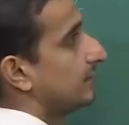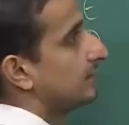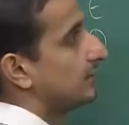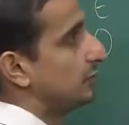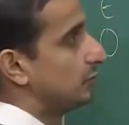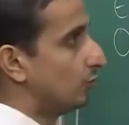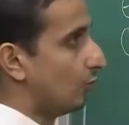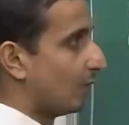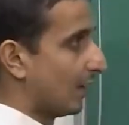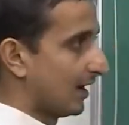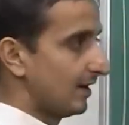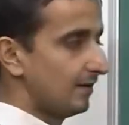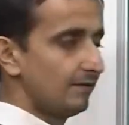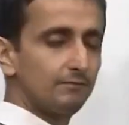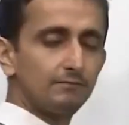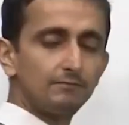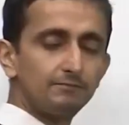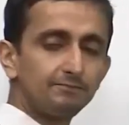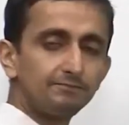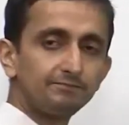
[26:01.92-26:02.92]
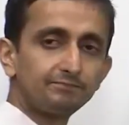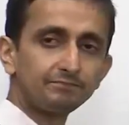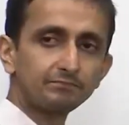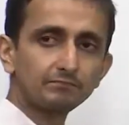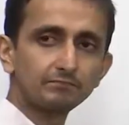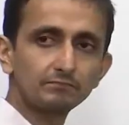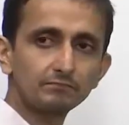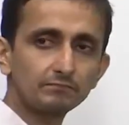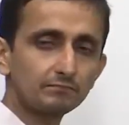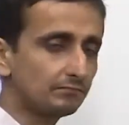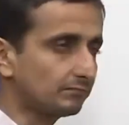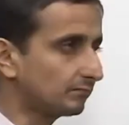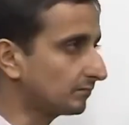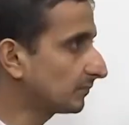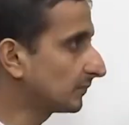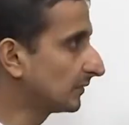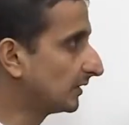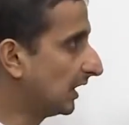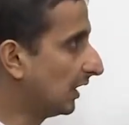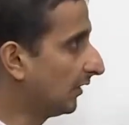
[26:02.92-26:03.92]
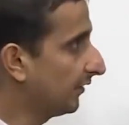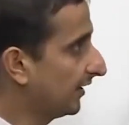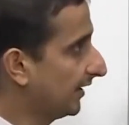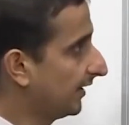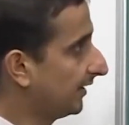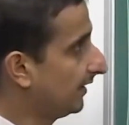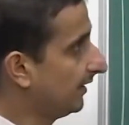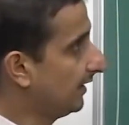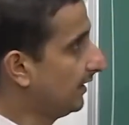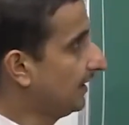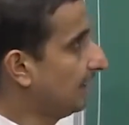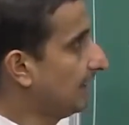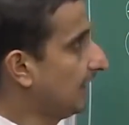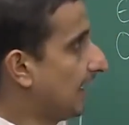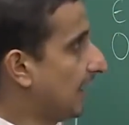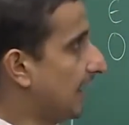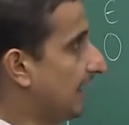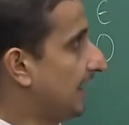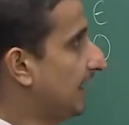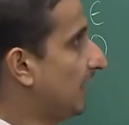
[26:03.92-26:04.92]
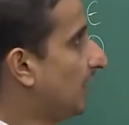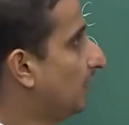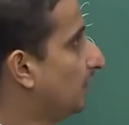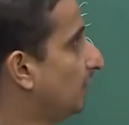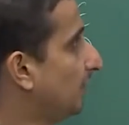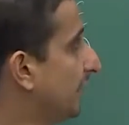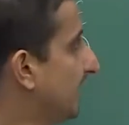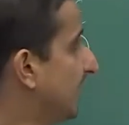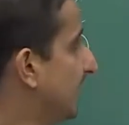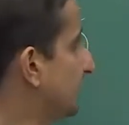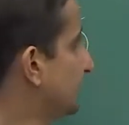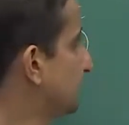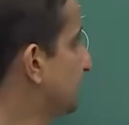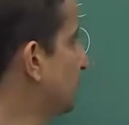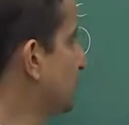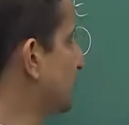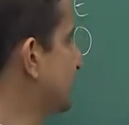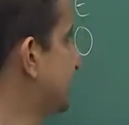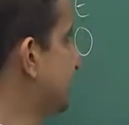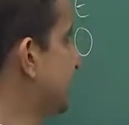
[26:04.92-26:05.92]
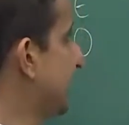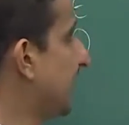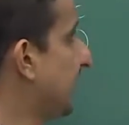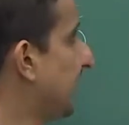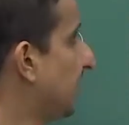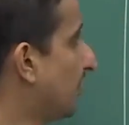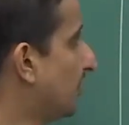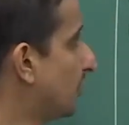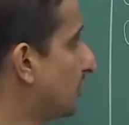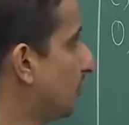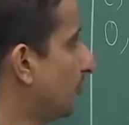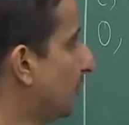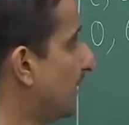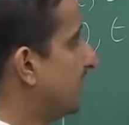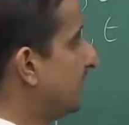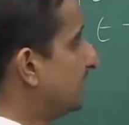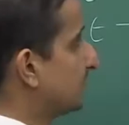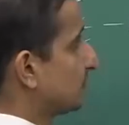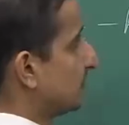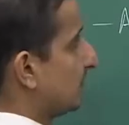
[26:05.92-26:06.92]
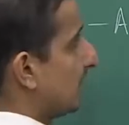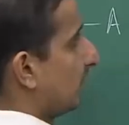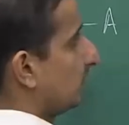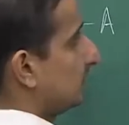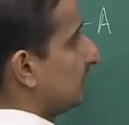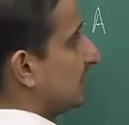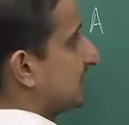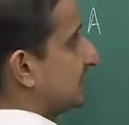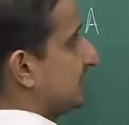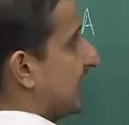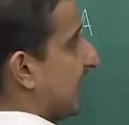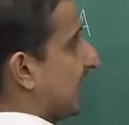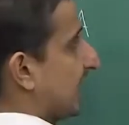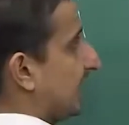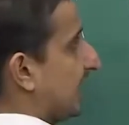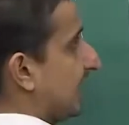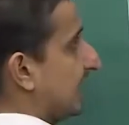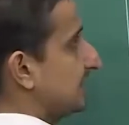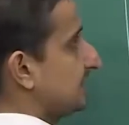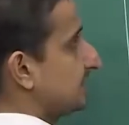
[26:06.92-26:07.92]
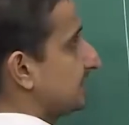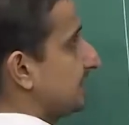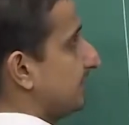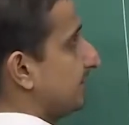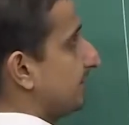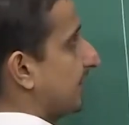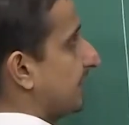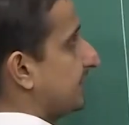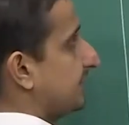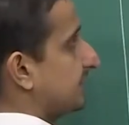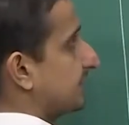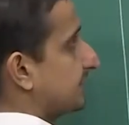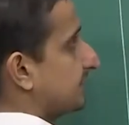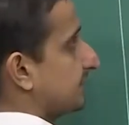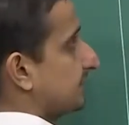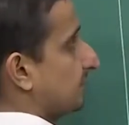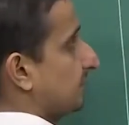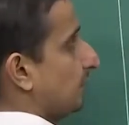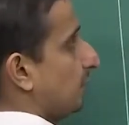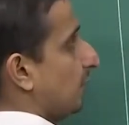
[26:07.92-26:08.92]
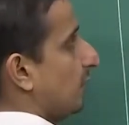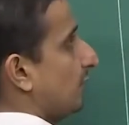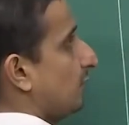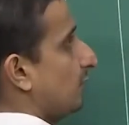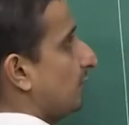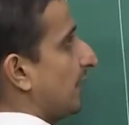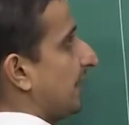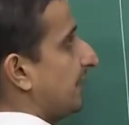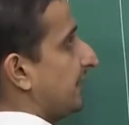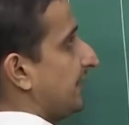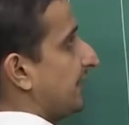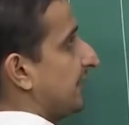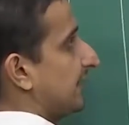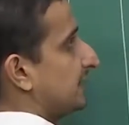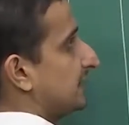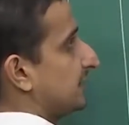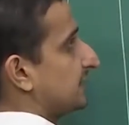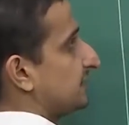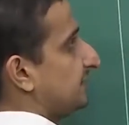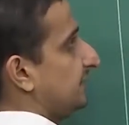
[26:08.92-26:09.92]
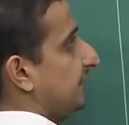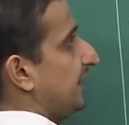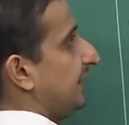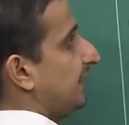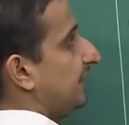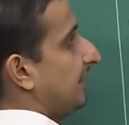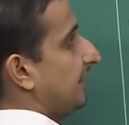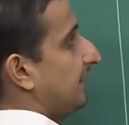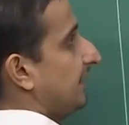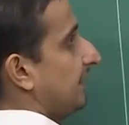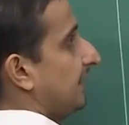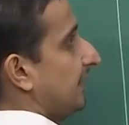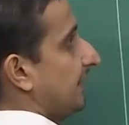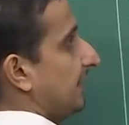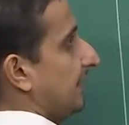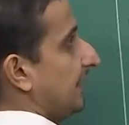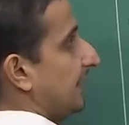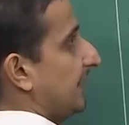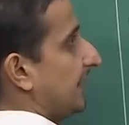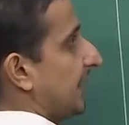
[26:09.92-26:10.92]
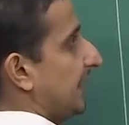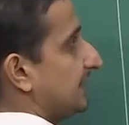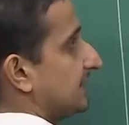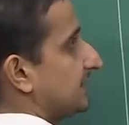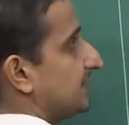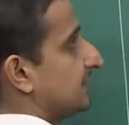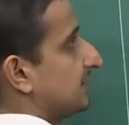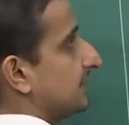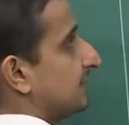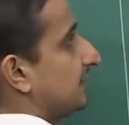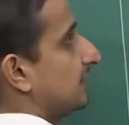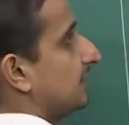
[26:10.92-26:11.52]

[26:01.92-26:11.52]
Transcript: Q1, okay. And now it has pushed A onto it. So, now the stack has, if I just want to write it as a string, it has